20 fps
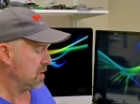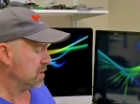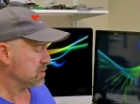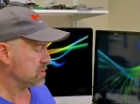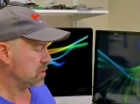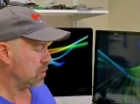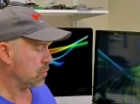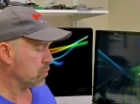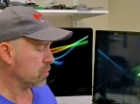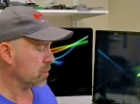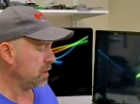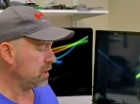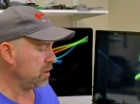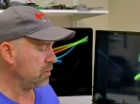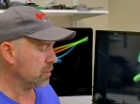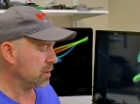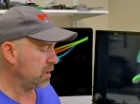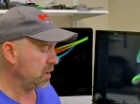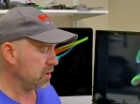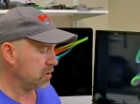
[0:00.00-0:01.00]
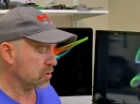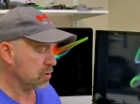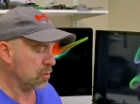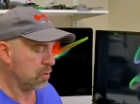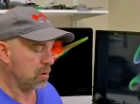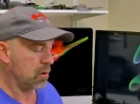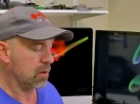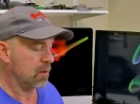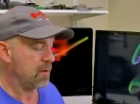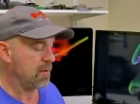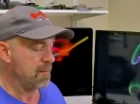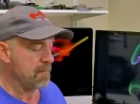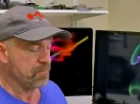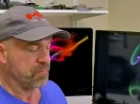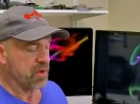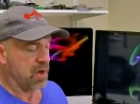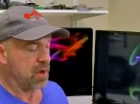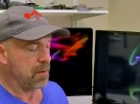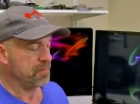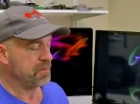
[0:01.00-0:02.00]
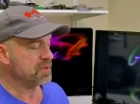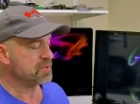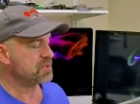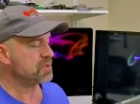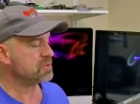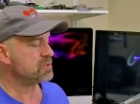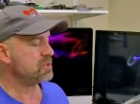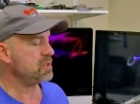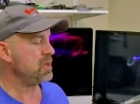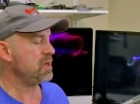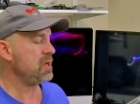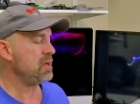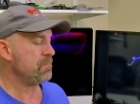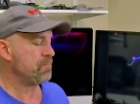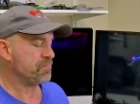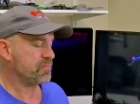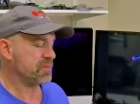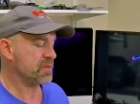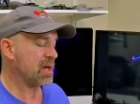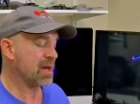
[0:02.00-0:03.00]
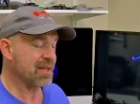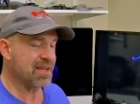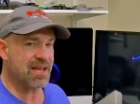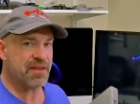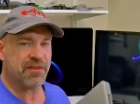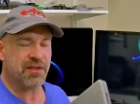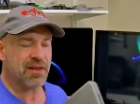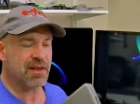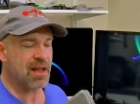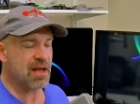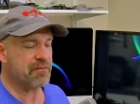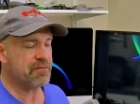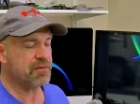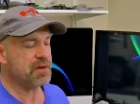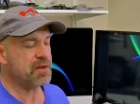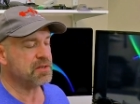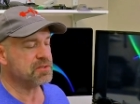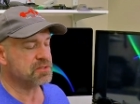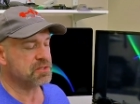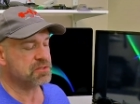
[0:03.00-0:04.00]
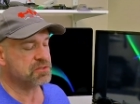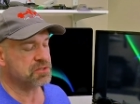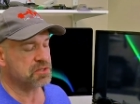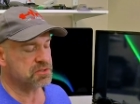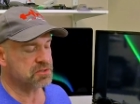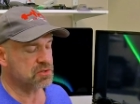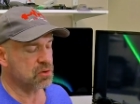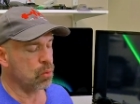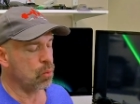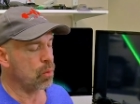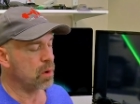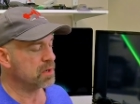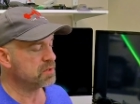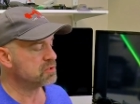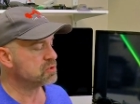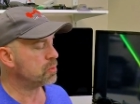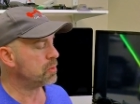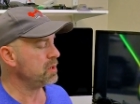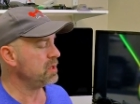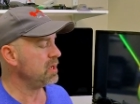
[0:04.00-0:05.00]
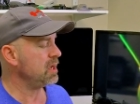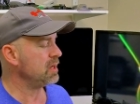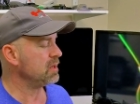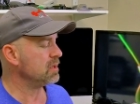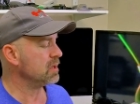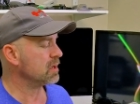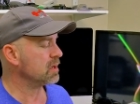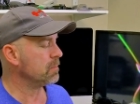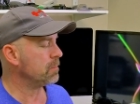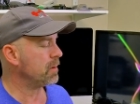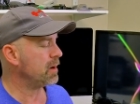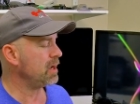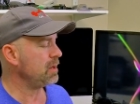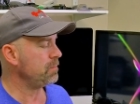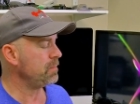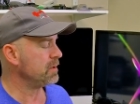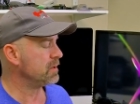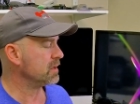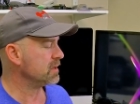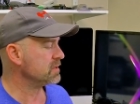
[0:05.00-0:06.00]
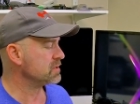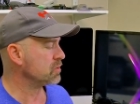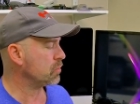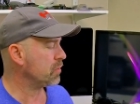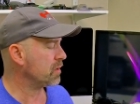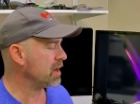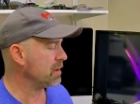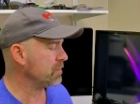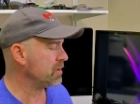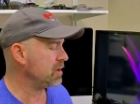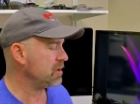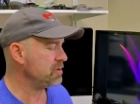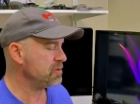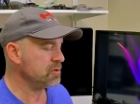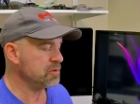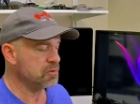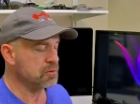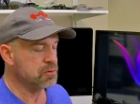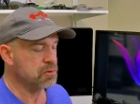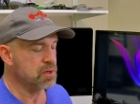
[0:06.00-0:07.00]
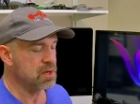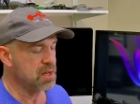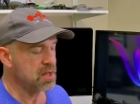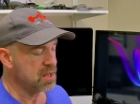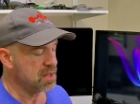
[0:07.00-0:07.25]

So really, really cool. Um, this is the Again, the 11 inch, it's just a 128 gigabyte because what I'm gonna do